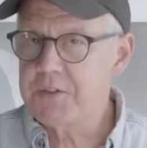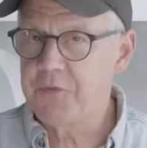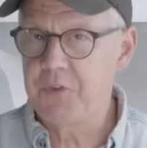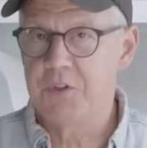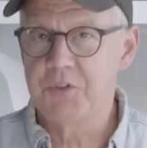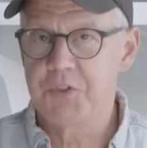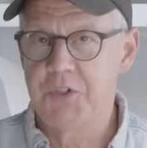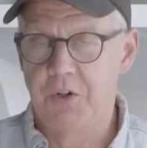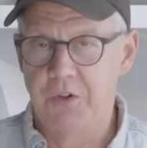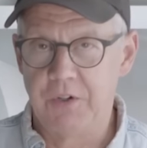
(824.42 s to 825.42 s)
first
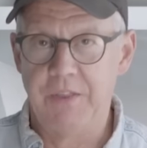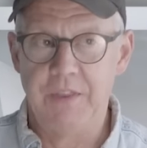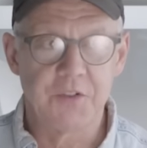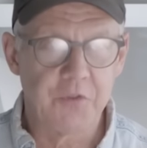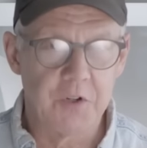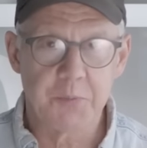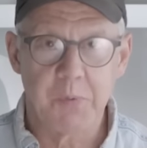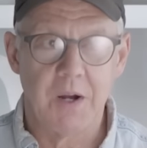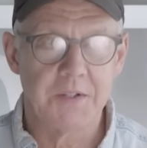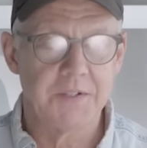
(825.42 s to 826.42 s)
stone and this first
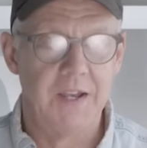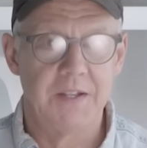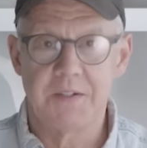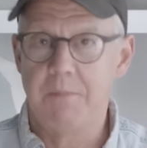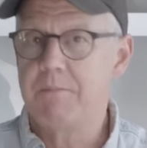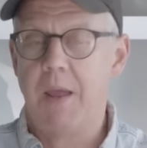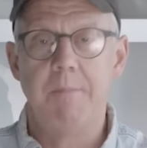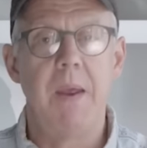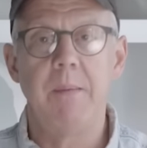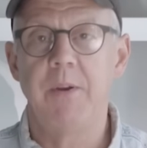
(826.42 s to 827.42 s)
process, and
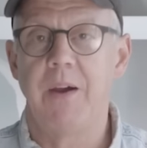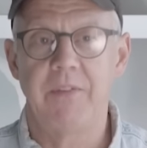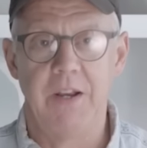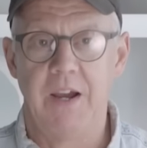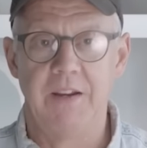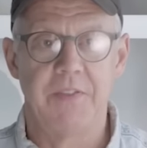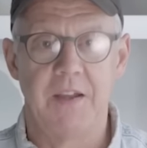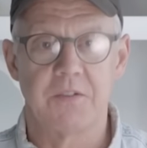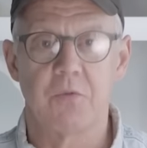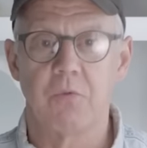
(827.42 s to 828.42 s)
maybe you have a knife
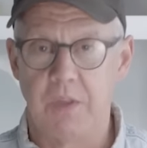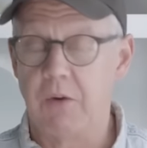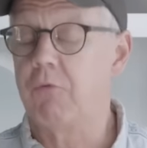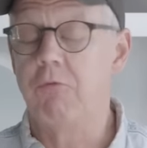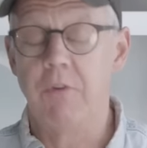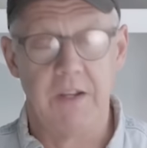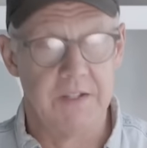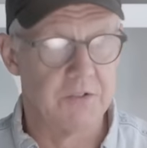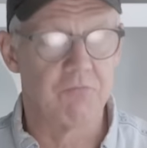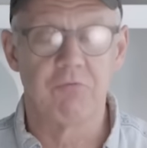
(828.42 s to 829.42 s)
that
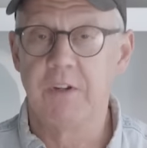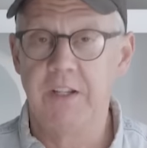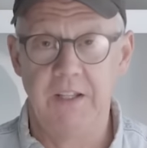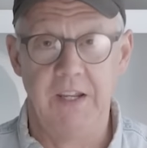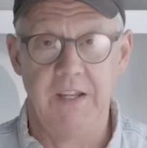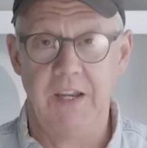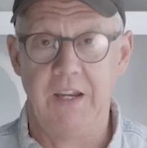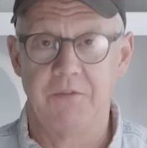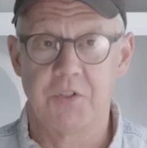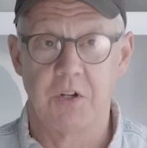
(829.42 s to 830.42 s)
is really in
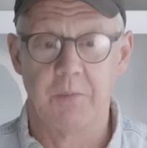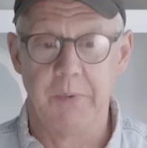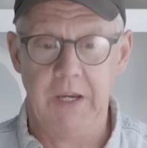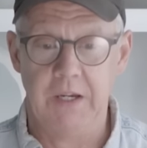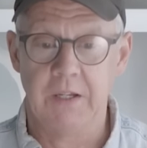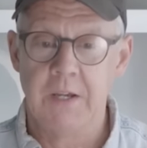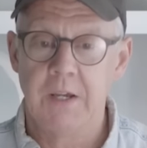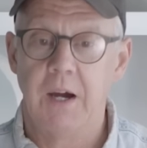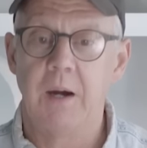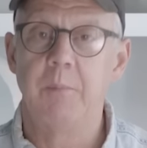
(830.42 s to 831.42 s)
need of sharpening,
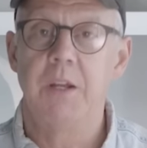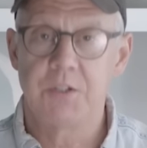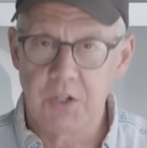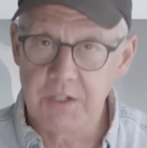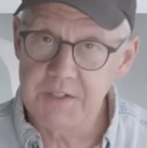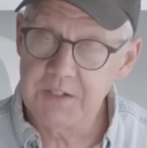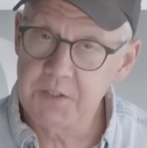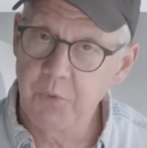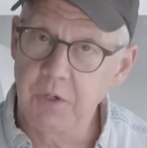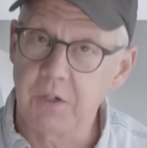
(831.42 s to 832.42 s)
it's going to take
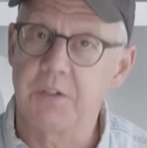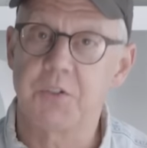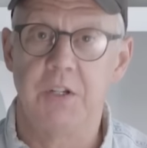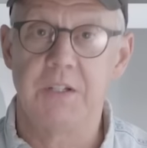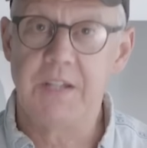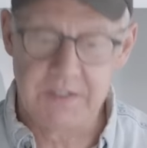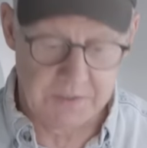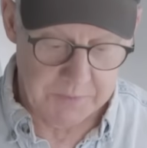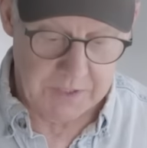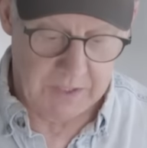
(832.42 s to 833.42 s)
some work. It's going to take
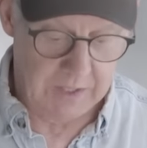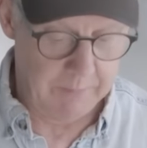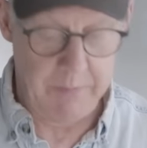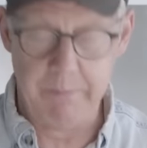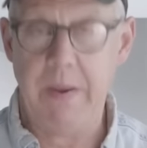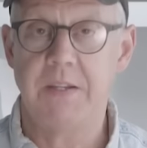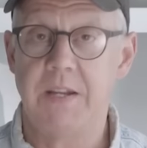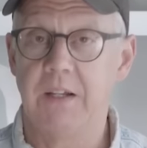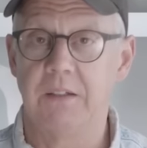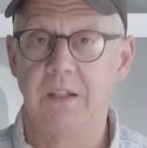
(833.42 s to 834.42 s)
some time. It may
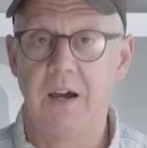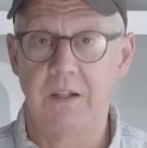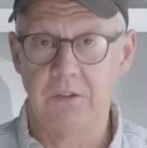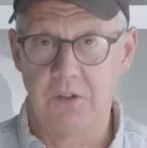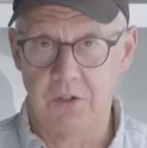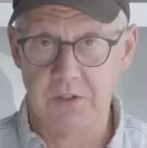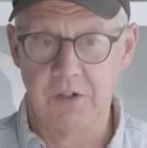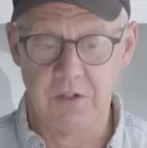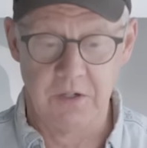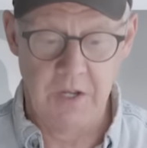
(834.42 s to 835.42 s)
take a lot
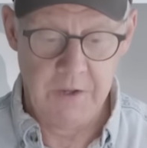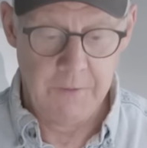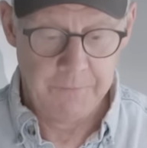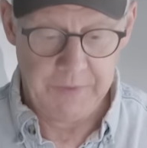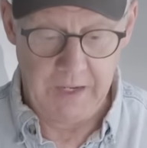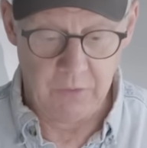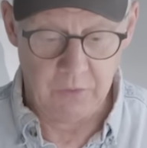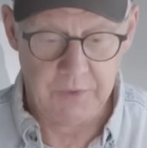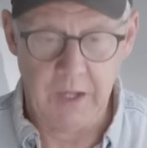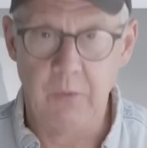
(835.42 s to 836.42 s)
longer
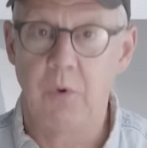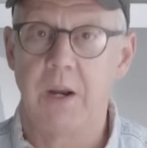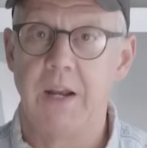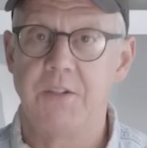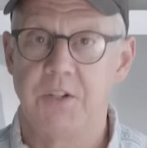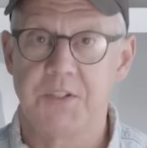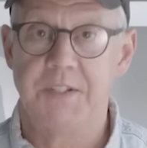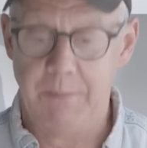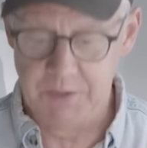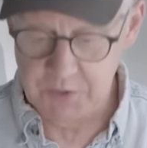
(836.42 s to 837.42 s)
than what I just
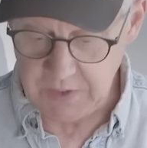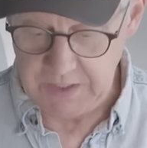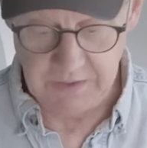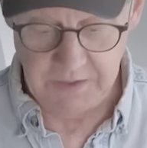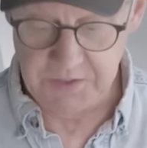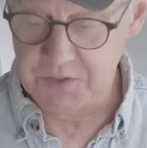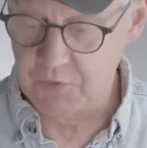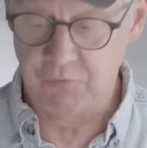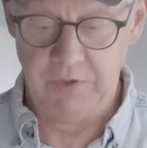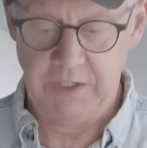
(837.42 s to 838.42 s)
demonstrated. This is a
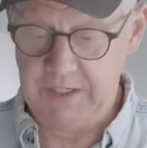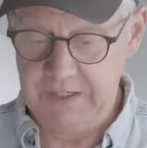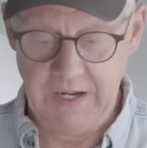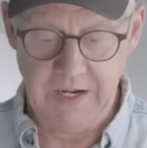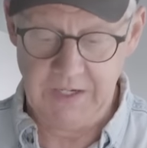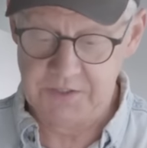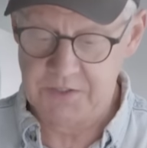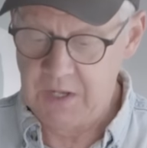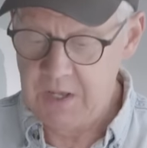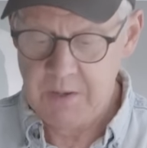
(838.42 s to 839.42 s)
really
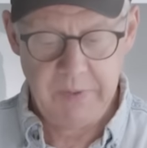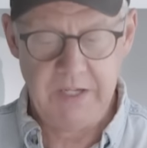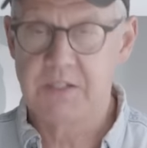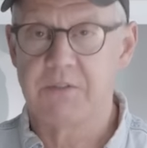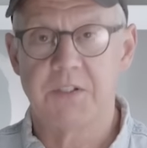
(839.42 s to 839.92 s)
nice piece of